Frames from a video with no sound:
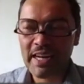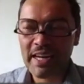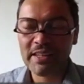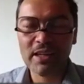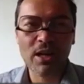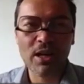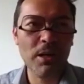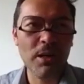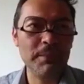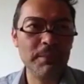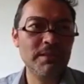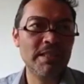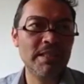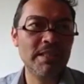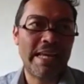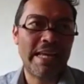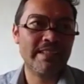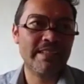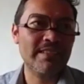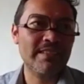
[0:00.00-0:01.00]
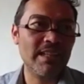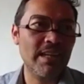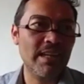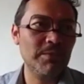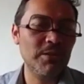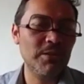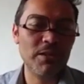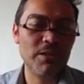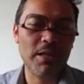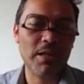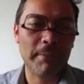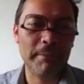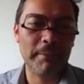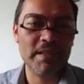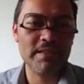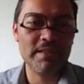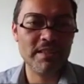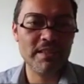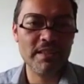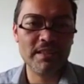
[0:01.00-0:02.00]
I hope the next time you can
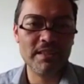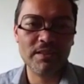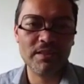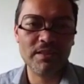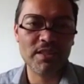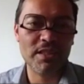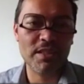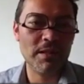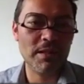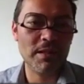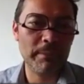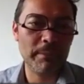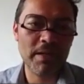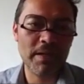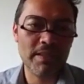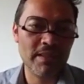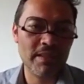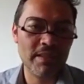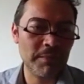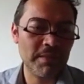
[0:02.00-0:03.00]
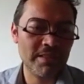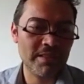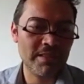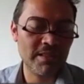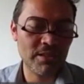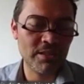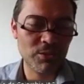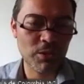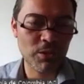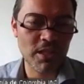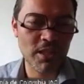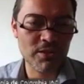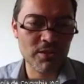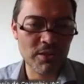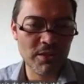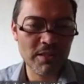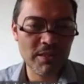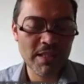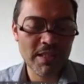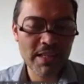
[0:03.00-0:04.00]
visit after the pandemic
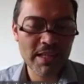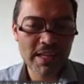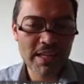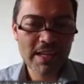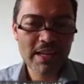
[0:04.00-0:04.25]
situation.